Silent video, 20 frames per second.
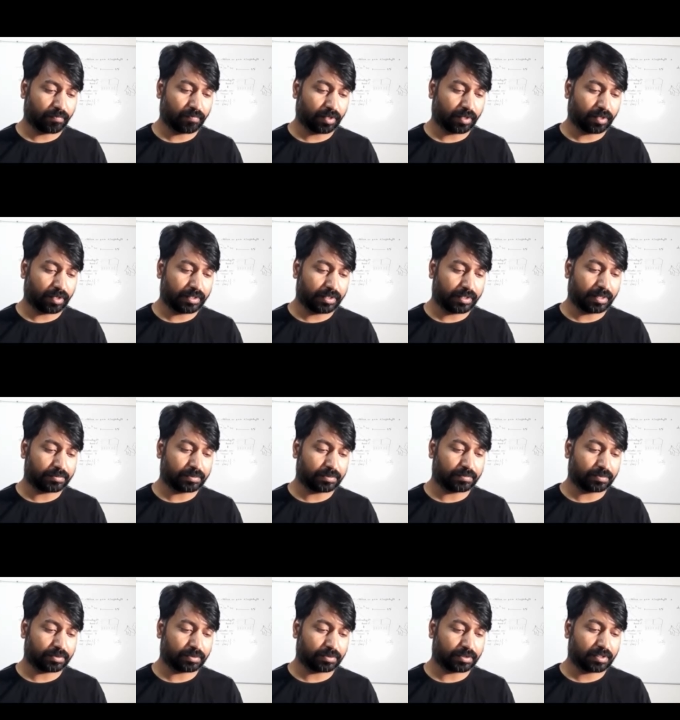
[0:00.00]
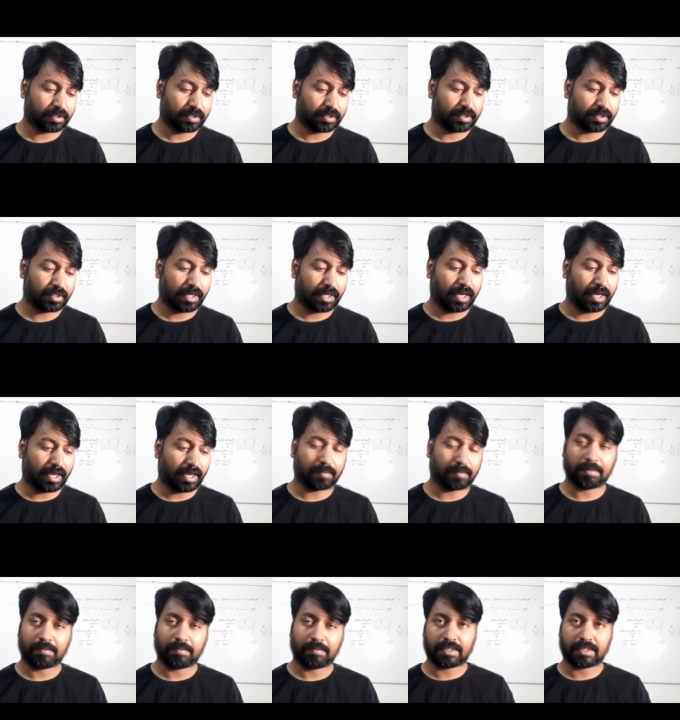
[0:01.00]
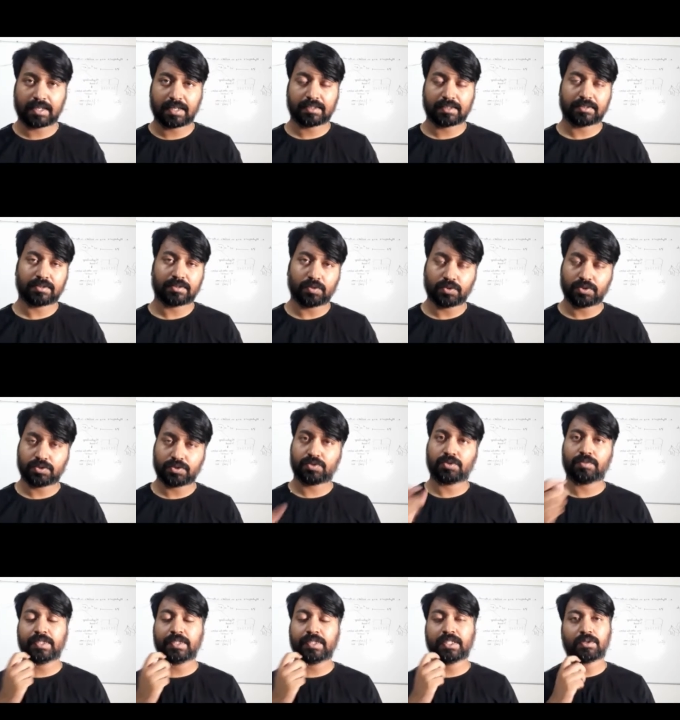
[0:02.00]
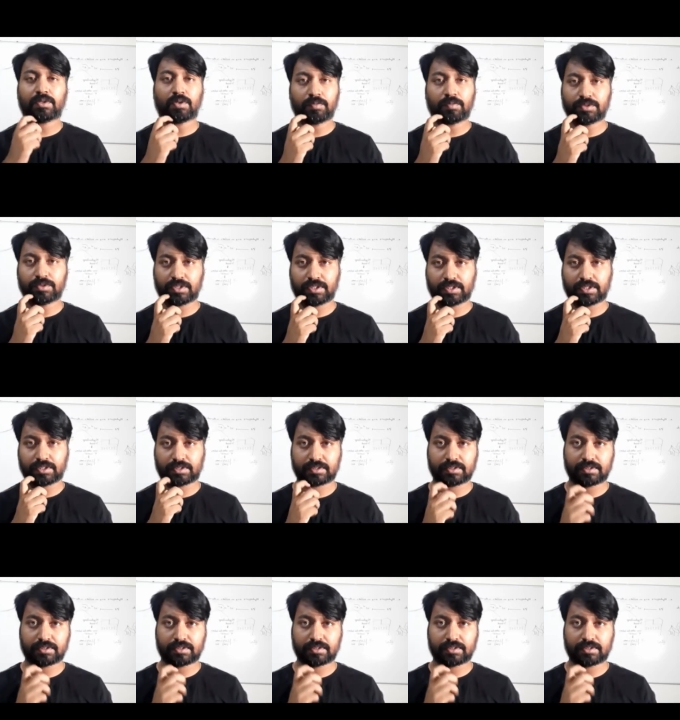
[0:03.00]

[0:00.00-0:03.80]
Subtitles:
100 grams of solution. And remember that the solution should be here homogeneous.